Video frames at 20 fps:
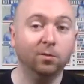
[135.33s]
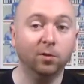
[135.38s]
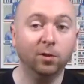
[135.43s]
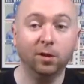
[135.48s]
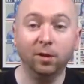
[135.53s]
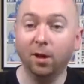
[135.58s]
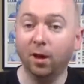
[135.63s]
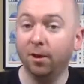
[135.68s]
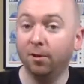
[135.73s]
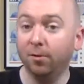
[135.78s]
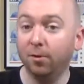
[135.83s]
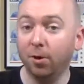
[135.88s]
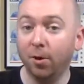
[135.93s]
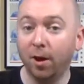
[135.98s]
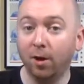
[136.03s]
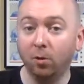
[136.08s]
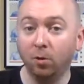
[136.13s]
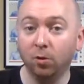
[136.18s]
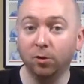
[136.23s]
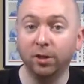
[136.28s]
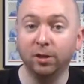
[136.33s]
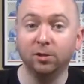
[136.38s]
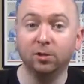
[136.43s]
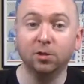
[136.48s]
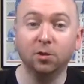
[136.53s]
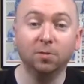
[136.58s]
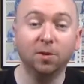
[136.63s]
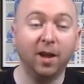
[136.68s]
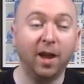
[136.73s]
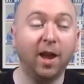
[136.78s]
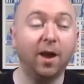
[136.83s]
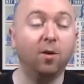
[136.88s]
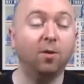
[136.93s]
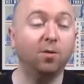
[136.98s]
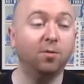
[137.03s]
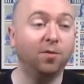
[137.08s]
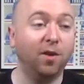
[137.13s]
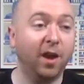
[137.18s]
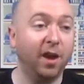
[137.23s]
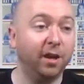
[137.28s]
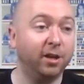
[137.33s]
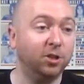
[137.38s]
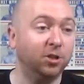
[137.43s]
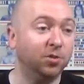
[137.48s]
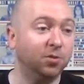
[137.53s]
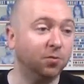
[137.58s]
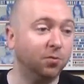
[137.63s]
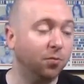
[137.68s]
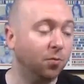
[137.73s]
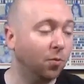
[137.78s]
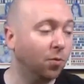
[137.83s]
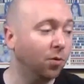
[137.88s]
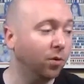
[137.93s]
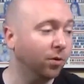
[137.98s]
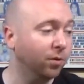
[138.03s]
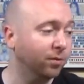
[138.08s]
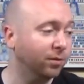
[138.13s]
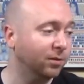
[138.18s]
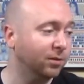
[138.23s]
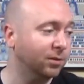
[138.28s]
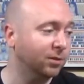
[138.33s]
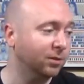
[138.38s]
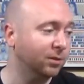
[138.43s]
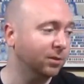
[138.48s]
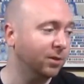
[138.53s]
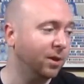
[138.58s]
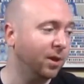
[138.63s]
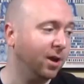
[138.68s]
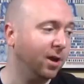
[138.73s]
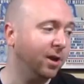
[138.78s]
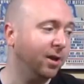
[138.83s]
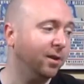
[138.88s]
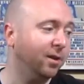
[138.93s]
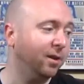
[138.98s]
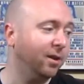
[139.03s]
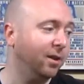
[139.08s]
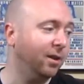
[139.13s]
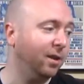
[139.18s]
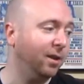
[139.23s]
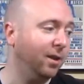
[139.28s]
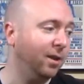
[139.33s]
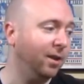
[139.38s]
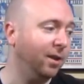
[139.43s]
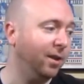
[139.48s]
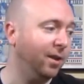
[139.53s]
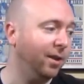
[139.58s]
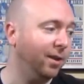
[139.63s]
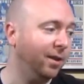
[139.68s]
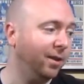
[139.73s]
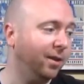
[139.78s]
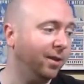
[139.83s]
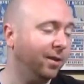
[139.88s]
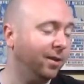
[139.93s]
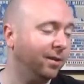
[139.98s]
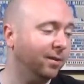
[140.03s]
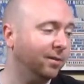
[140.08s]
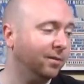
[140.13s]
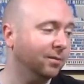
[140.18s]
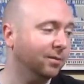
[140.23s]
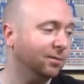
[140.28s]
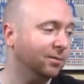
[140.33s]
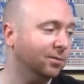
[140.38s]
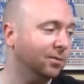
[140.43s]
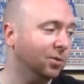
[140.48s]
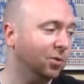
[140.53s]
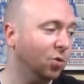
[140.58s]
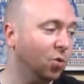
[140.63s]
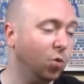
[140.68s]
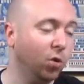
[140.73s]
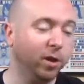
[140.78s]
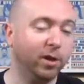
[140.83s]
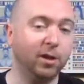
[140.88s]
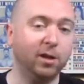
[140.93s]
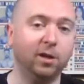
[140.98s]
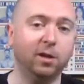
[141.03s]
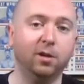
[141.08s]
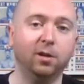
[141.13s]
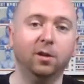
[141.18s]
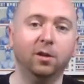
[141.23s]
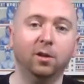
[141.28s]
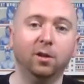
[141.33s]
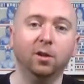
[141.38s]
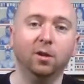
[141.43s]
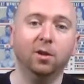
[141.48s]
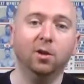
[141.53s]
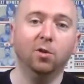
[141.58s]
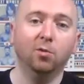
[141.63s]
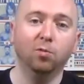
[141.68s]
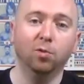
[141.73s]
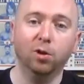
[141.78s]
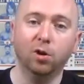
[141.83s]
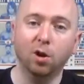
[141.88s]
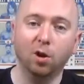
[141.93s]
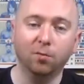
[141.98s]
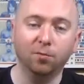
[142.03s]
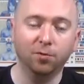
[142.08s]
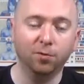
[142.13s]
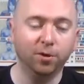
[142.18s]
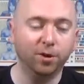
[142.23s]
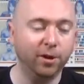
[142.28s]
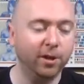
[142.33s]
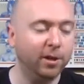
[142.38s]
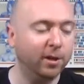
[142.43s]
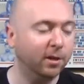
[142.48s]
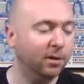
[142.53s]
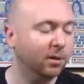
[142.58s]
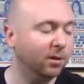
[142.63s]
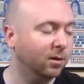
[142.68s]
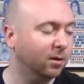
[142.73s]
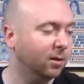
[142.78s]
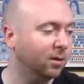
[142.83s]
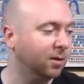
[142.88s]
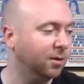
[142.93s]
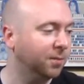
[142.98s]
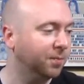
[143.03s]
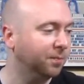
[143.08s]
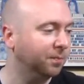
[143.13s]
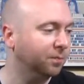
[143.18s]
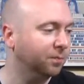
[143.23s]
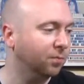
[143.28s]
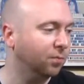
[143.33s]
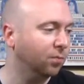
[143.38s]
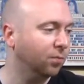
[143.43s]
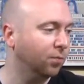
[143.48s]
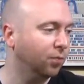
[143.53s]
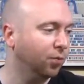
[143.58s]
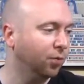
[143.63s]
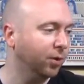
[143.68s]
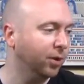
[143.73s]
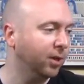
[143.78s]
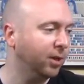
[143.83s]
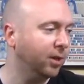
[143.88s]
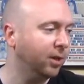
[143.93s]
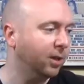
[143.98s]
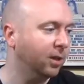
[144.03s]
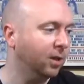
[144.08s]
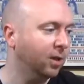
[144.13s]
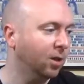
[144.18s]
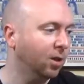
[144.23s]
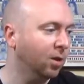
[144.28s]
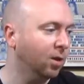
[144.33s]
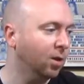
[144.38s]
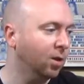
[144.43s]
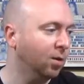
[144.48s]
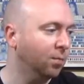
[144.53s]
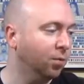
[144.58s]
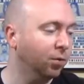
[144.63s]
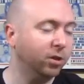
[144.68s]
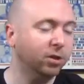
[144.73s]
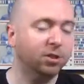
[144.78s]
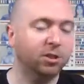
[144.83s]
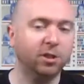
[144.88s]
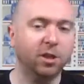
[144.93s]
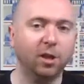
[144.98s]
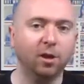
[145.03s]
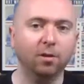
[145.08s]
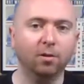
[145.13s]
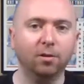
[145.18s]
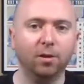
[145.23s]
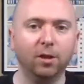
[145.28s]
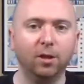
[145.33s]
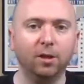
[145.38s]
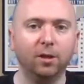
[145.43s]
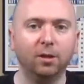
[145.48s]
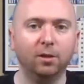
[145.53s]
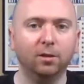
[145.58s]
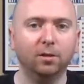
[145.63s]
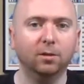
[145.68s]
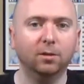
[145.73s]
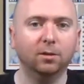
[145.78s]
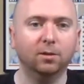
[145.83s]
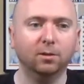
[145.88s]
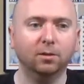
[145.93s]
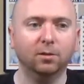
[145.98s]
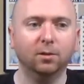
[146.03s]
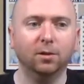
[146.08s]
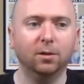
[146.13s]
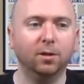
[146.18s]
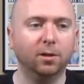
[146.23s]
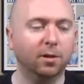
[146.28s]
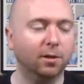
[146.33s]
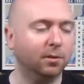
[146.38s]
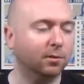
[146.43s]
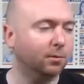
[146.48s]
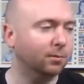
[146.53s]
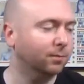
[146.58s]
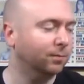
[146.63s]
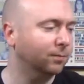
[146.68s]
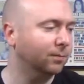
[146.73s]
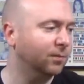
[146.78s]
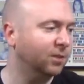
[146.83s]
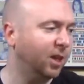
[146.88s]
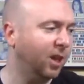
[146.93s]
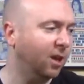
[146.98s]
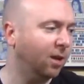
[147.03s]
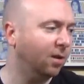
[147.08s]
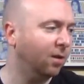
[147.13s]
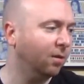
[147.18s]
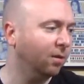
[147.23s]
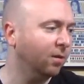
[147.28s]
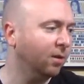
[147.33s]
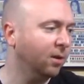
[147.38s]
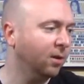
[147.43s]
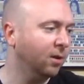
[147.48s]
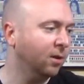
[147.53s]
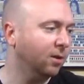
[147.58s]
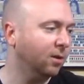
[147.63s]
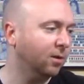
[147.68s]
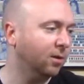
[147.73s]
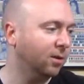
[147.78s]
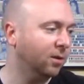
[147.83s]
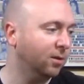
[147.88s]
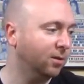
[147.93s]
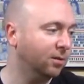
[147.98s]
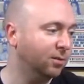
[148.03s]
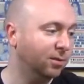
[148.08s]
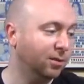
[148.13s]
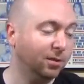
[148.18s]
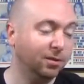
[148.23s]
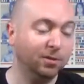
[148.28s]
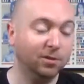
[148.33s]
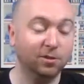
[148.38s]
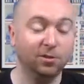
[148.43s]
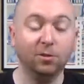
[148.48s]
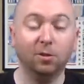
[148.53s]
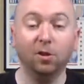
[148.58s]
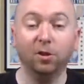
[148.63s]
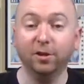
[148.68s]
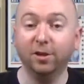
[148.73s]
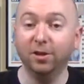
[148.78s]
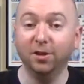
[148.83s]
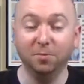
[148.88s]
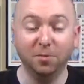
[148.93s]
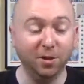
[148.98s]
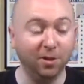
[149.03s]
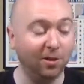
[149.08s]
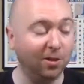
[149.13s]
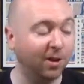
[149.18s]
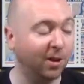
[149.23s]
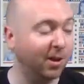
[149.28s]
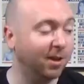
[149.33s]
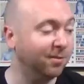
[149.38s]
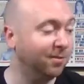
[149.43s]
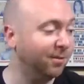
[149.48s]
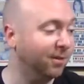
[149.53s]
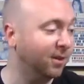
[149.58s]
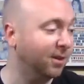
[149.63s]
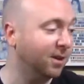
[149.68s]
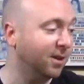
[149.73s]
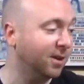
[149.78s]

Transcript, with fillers: don't know how long he's going to be out of action for. This is not a quick recovery. Pretty scary tear. He says he's lucky to be alive.